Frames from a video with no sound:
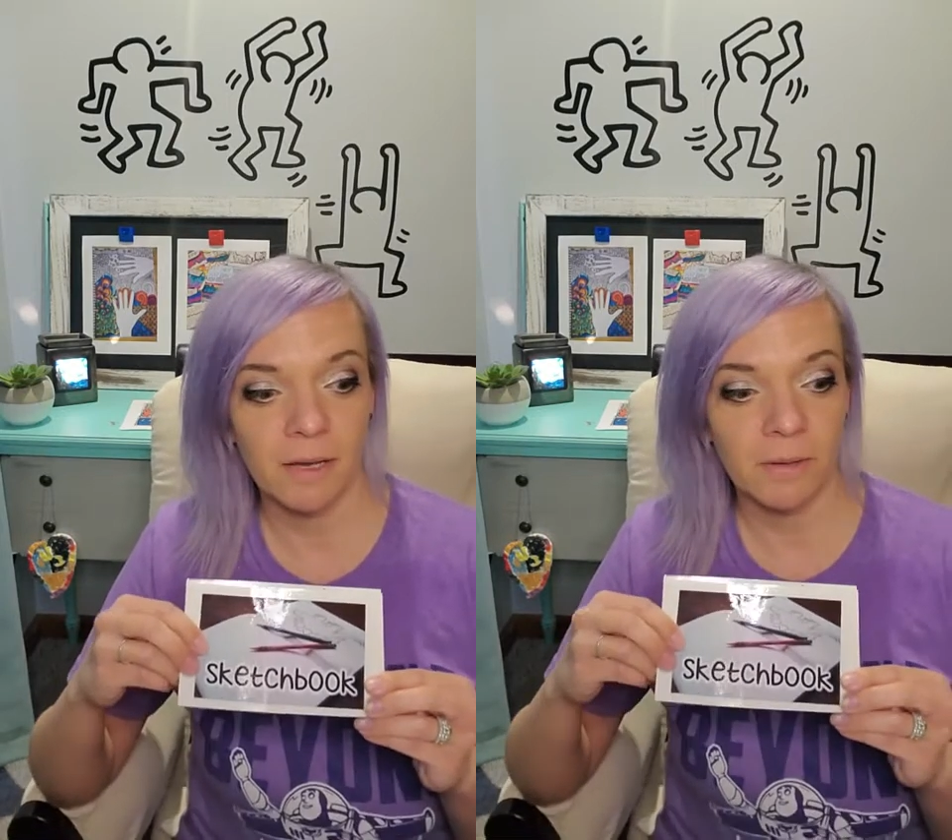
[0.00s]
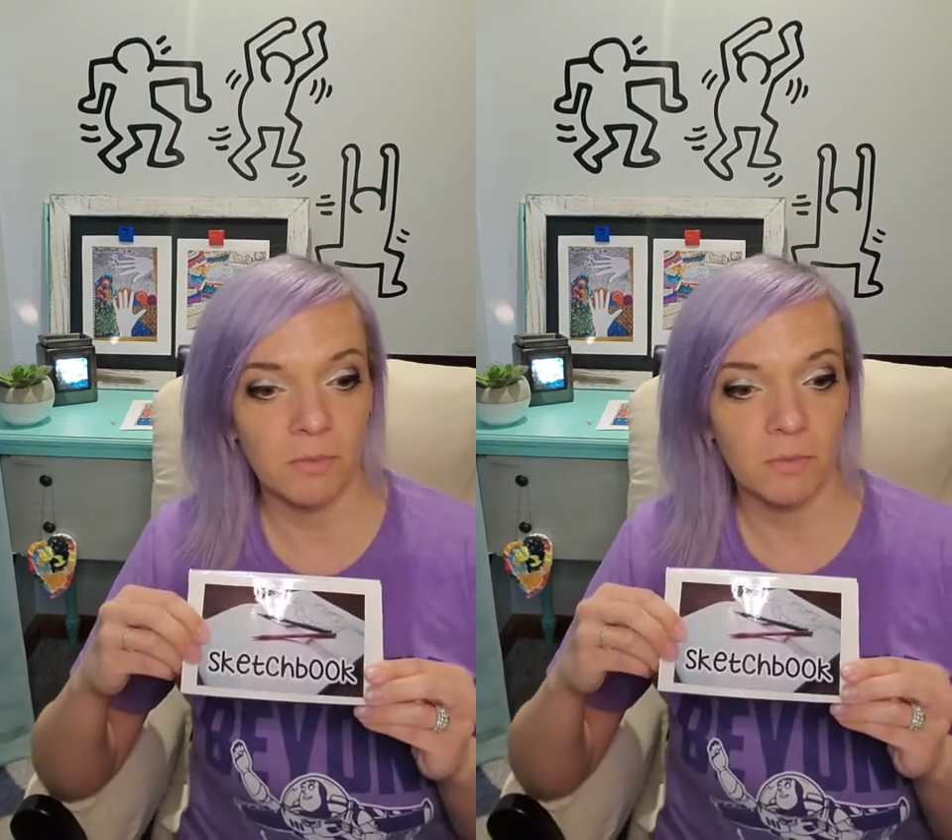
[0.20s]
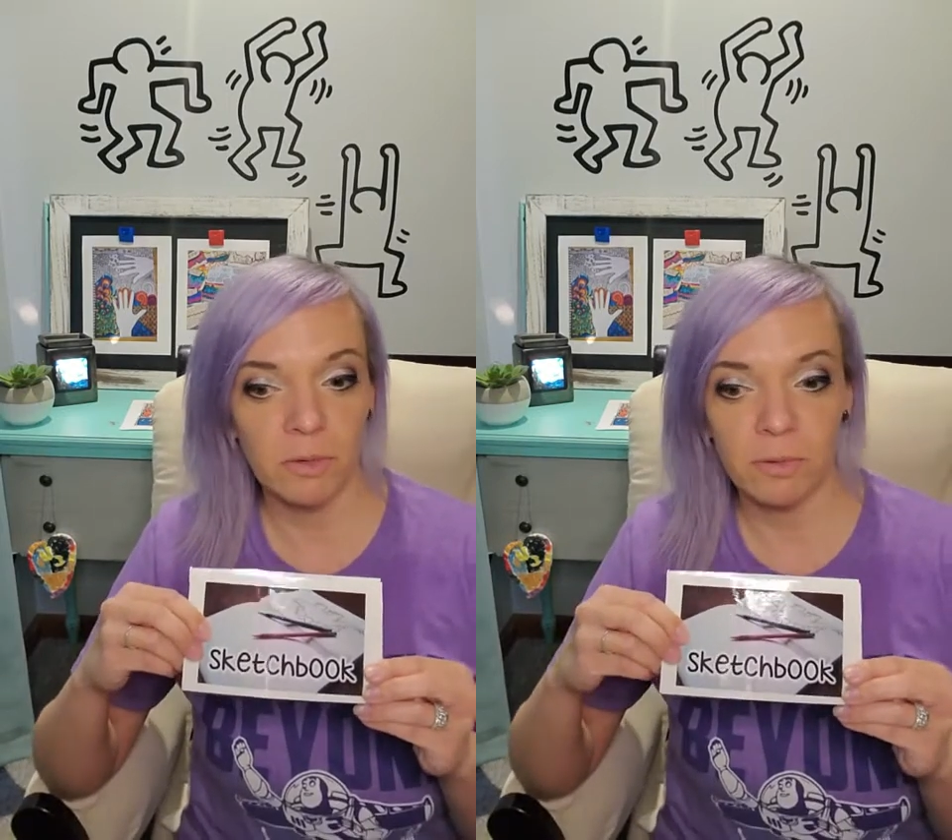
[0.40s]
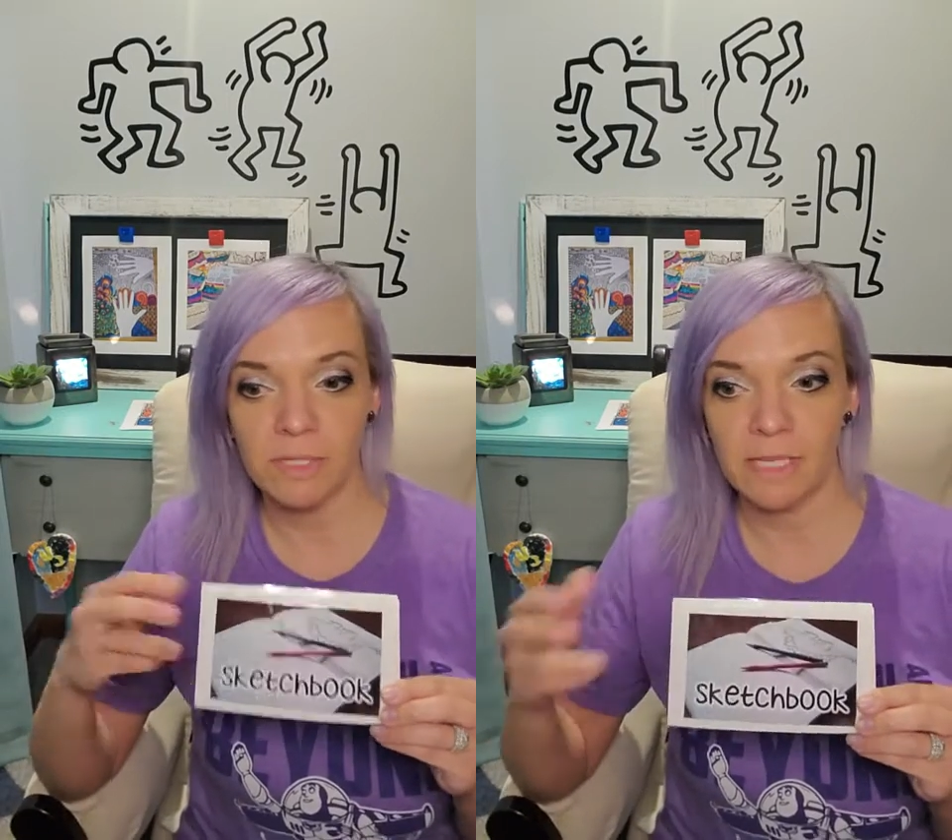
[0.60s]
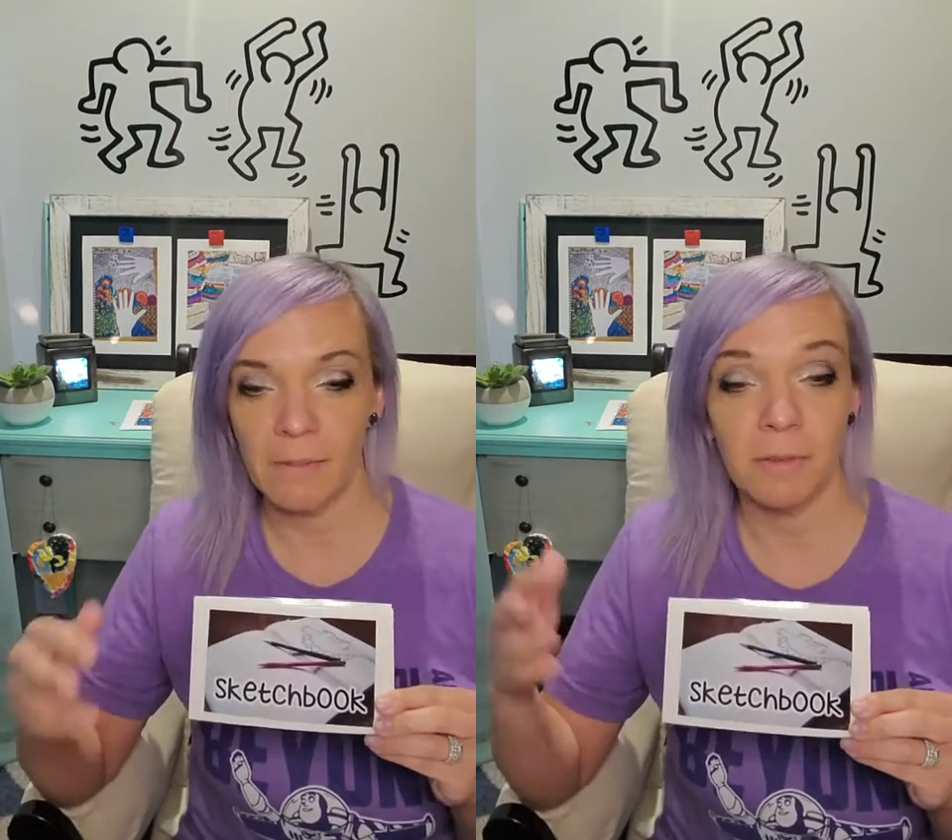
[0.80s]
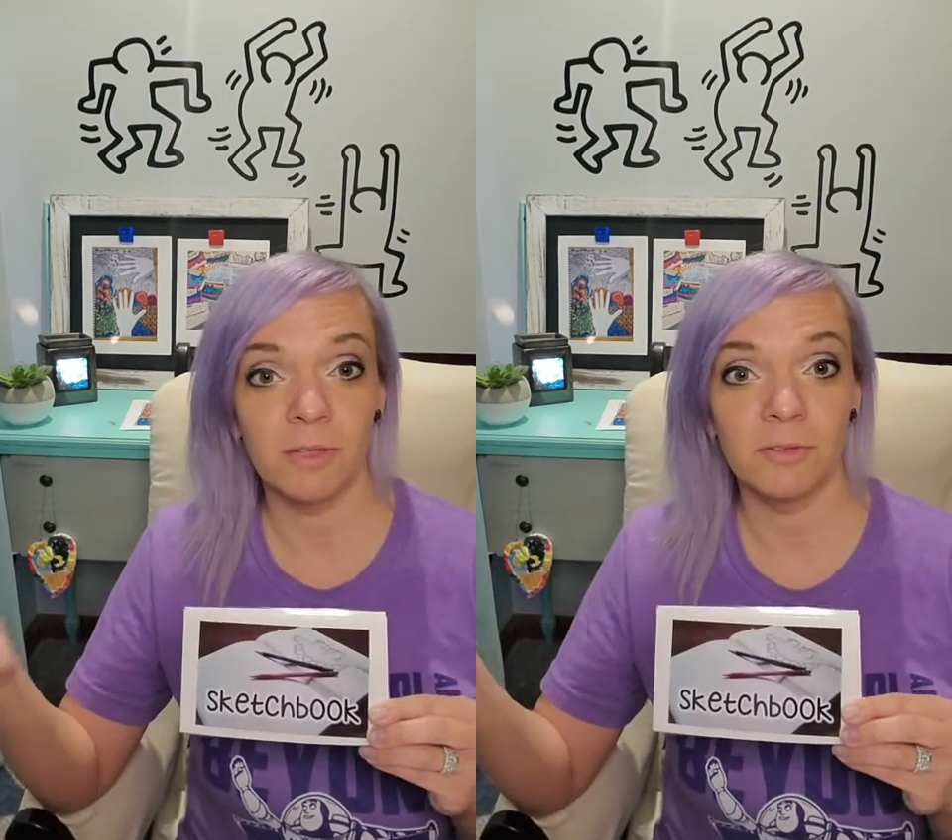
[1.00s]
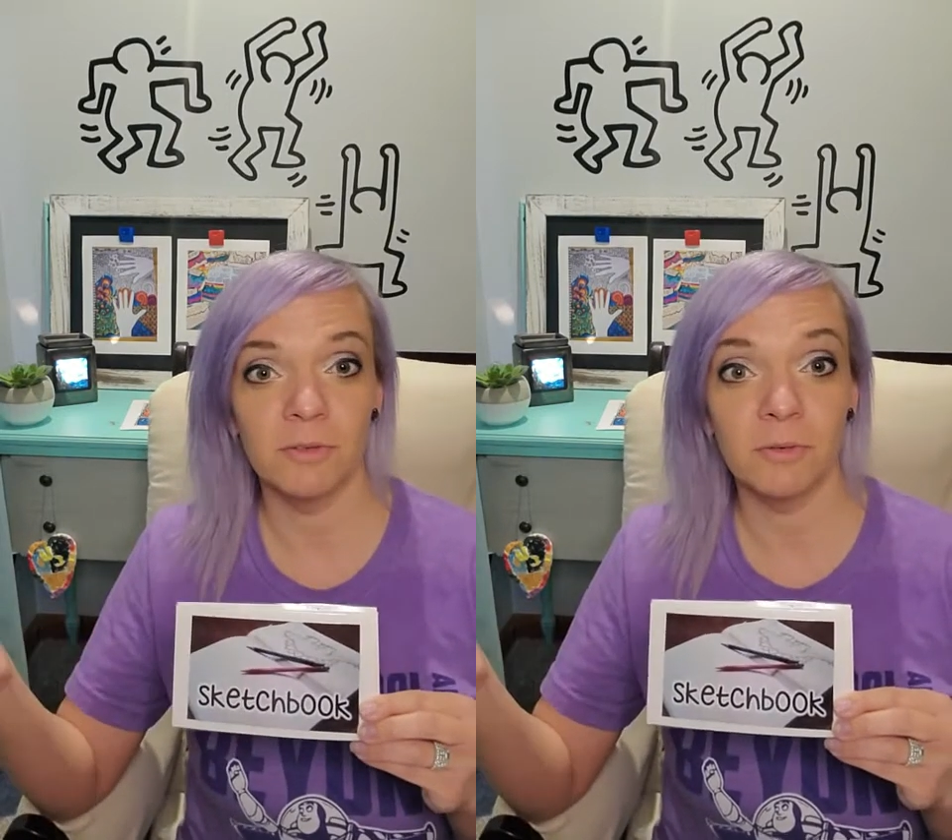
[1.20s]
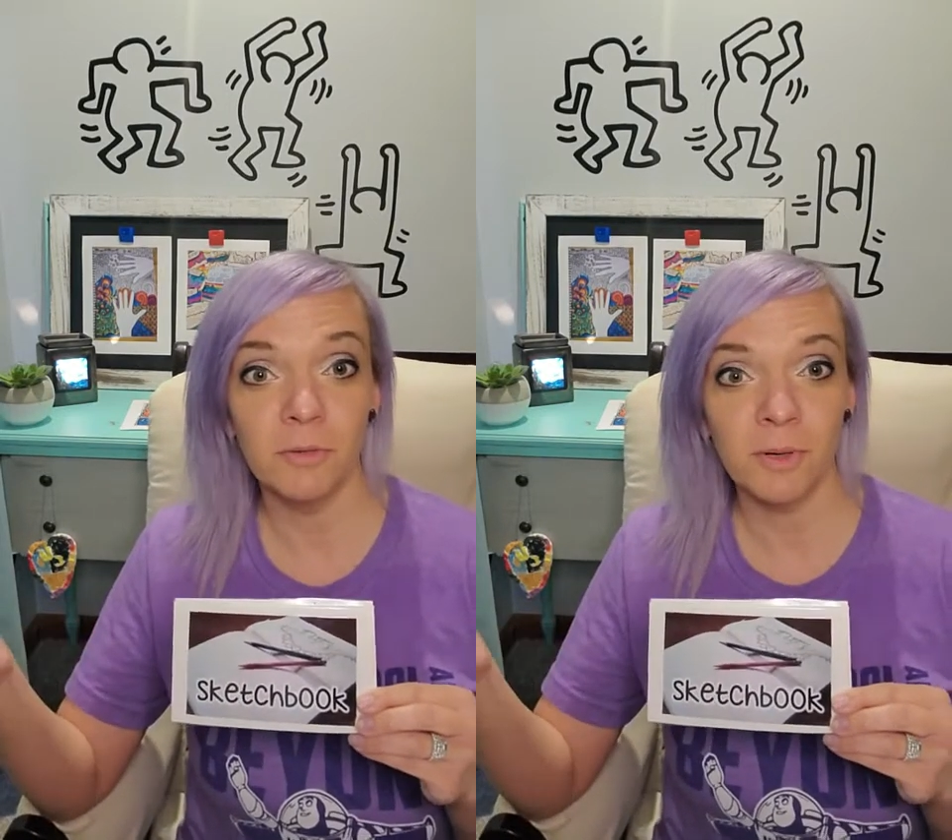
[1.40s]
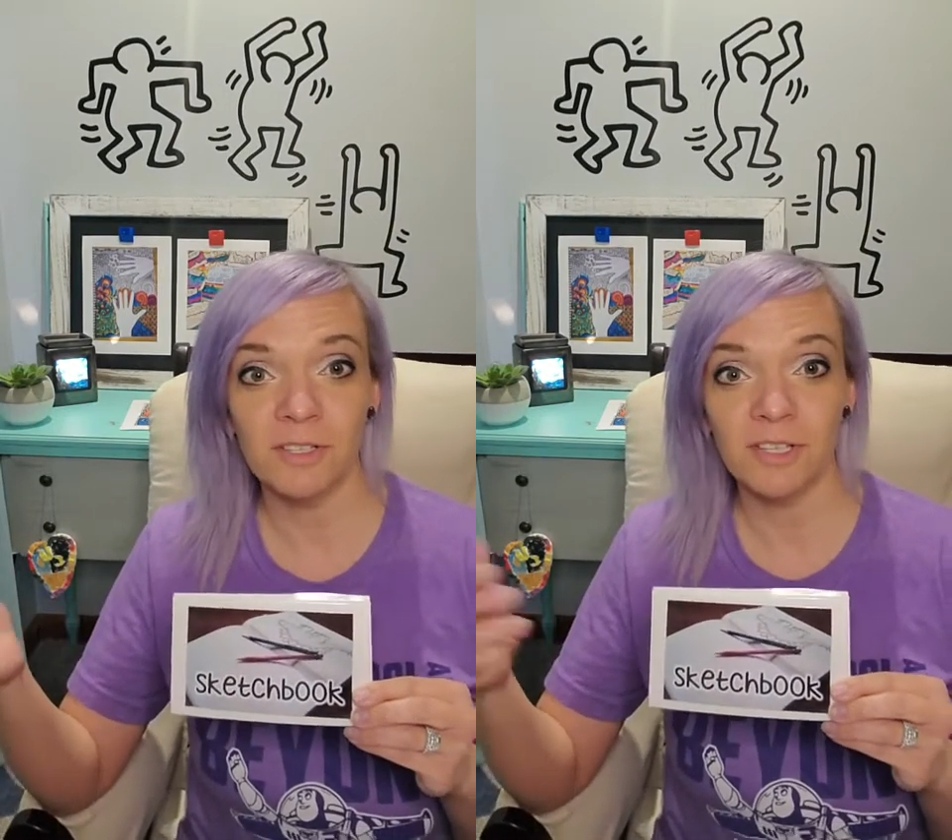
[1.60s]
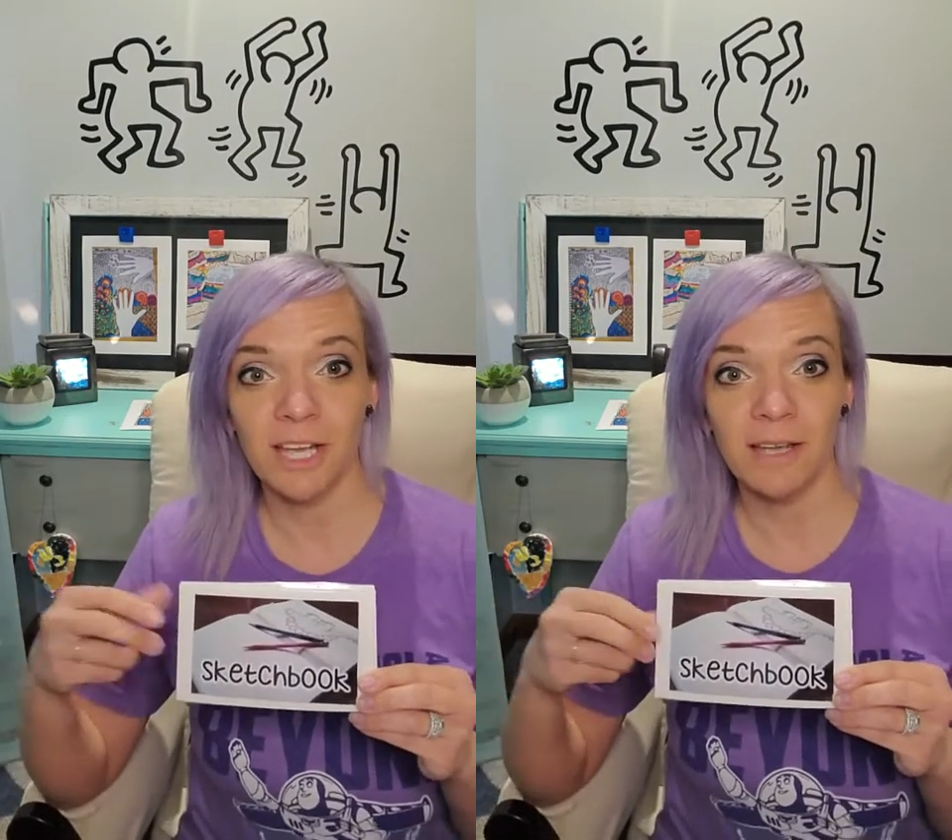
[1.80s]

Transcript: we would stop at the zoo when she came